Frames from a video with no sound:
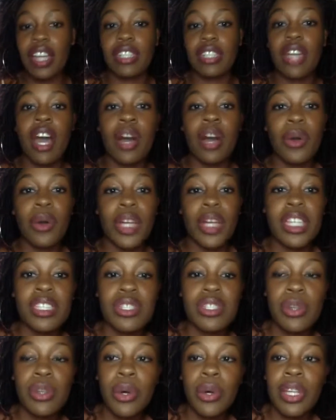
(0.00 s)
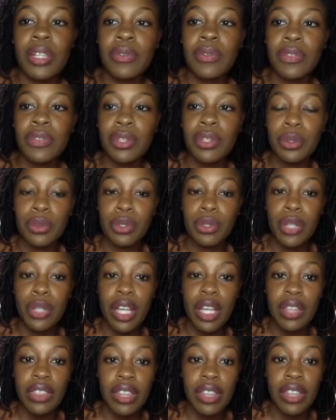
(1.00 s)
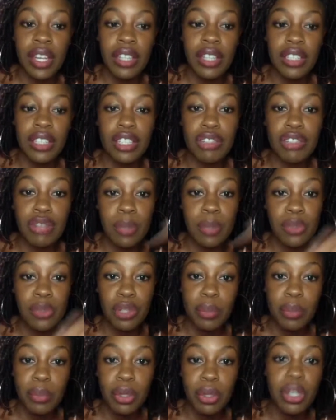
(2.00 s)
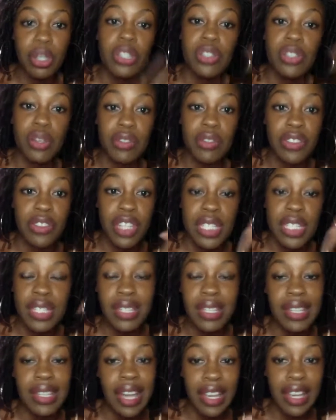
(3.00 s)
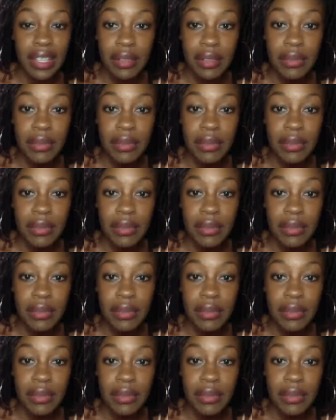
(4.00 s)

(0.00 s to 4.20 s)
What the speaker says: Okay, so if you look at the description box of this live,